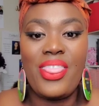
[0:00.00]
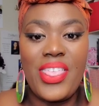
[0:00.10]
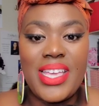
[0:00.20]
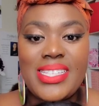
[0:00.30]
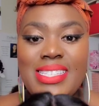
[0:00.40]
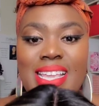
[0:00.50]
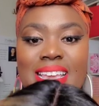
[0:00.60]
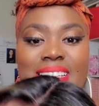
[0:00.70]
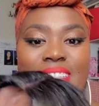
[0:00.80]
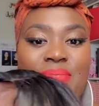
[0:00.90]
This
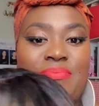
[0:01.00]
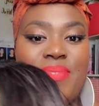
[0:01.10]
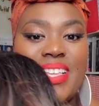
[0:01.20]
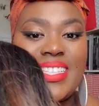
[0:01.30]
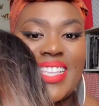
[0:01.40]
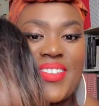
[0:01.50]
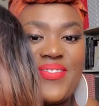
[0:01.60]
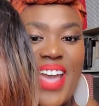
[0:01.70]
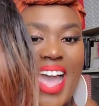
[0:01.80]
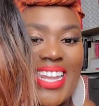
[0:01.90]
is Miss
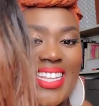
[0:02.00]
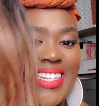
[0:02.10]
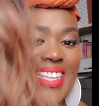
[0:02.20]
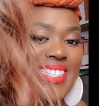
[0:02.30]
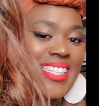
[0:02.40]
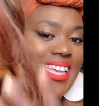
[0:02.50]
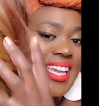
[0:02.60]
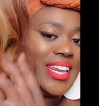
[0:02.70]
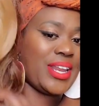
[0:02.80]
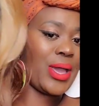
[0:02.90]

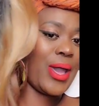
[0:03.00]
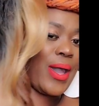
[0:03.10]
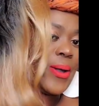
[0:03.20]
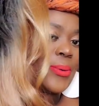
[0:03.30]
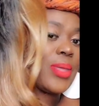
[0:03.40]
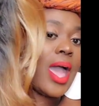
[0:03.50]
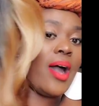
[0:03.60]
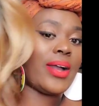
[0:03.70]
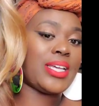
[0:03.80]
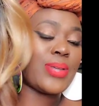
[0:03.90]
Valentino.
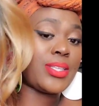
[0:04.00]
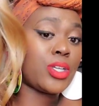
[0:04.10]
Okay, so